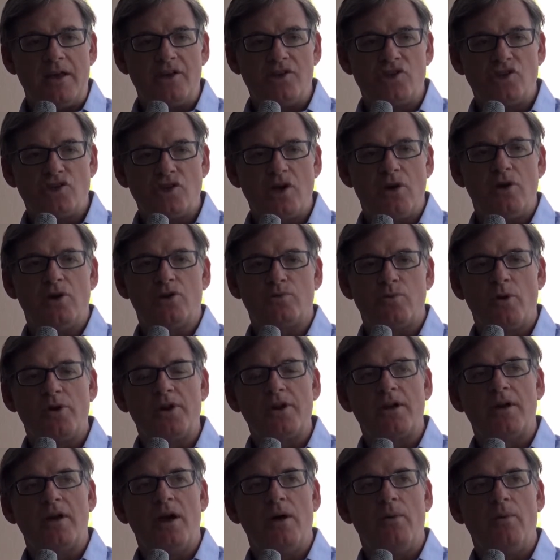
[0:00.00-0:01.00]
shows what
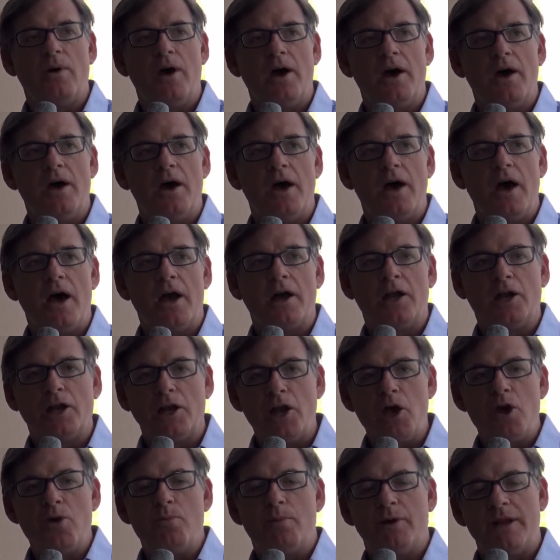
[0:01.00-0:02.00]
a
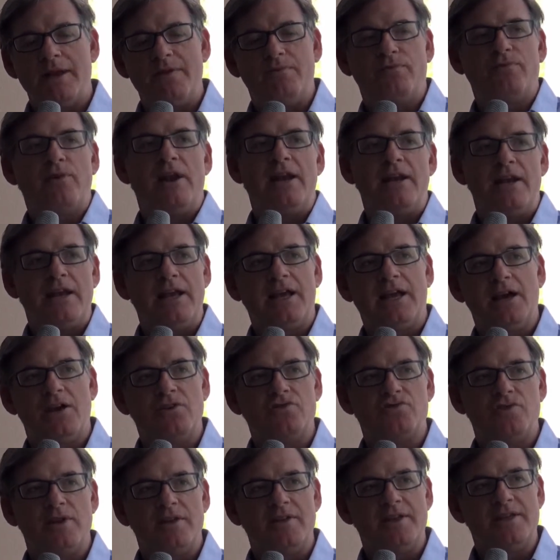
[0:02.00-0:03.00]
globally friendly
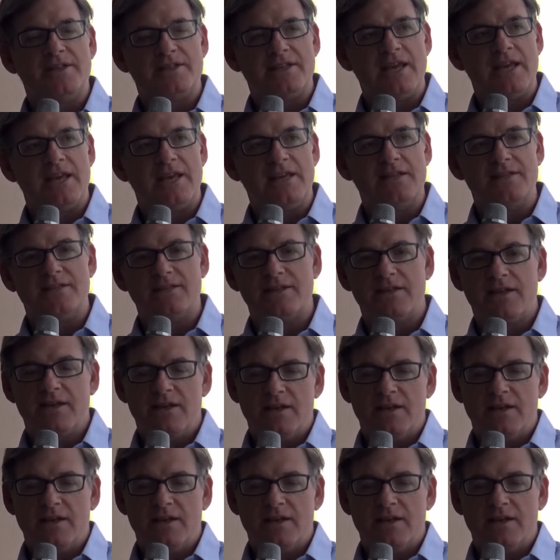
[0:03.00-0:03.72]
country this is,